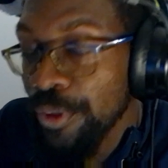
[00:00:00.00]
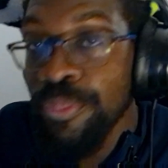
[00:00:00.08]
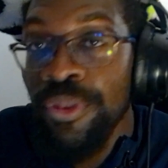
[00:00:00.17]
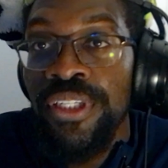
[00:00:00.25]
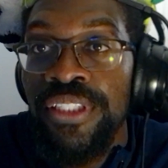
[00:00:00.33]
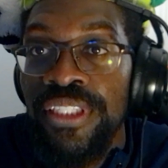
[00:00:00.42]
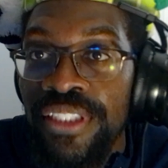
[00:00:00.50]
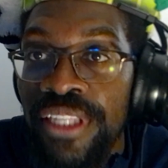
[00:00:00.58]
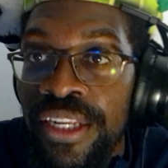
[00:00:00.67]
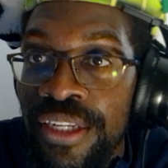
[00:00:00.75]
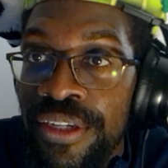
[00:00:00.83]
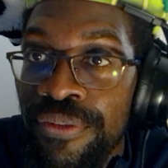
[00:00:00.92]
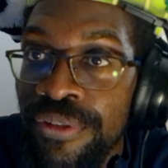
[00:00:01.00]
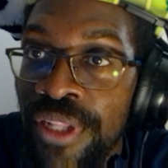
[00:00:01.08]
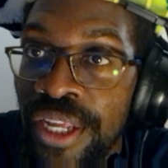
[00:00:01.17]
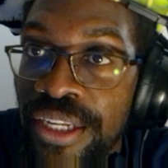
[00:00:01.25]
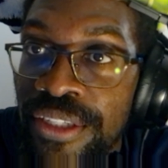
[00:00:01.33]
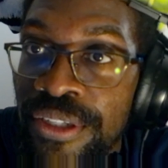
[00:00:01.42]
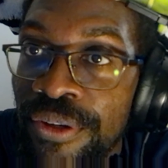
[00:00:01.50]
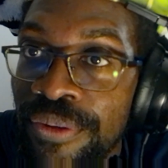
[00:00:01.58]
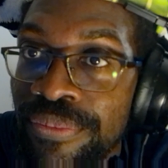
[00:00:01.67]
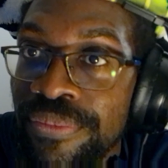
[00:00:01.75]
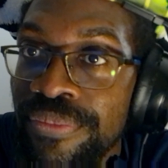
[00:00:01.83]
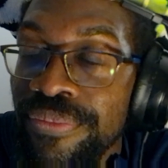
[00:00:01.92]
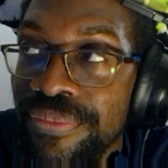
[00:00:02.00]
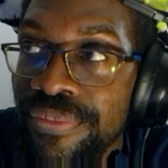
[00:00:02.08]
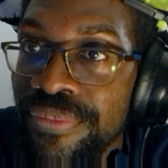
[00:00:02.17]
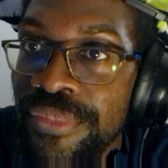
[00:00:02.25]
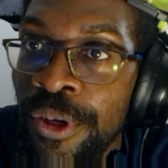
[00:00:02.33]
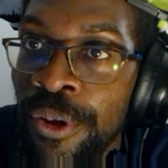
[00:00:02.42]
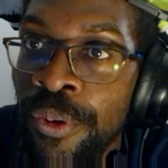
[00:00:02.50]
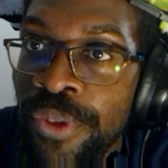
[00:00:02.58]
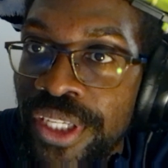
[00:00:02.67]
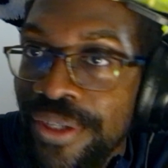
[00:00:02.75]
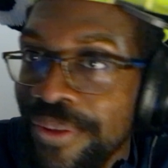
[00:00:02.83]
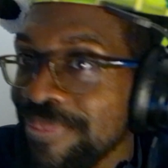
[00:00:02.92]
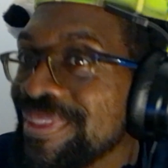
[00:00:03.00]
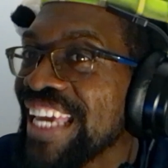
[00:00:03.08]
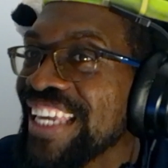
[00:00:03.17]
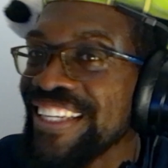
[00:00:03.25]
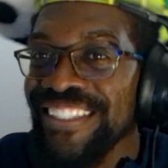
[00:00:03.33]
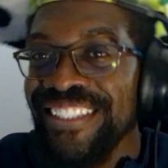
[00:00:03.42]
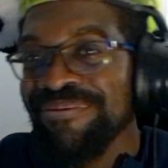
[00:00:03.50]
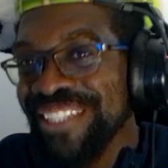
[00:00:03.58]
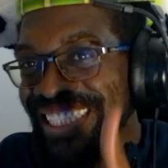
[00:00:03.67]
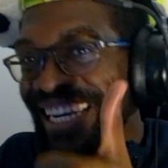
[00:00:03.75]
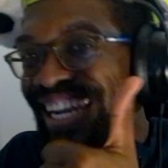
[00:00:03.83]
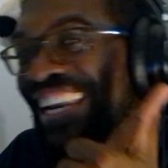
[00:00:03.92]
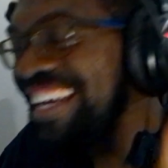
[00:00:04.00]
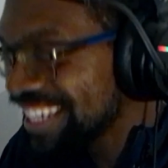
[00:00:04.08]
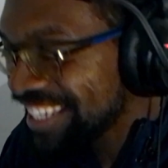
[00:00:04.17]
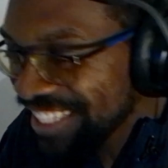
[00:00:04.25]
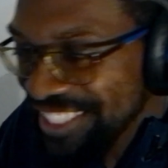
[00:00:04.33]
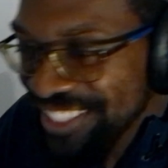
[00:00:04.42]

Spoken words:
So please extend it for, like, you know, the whole week. Thank you. Appreciate it.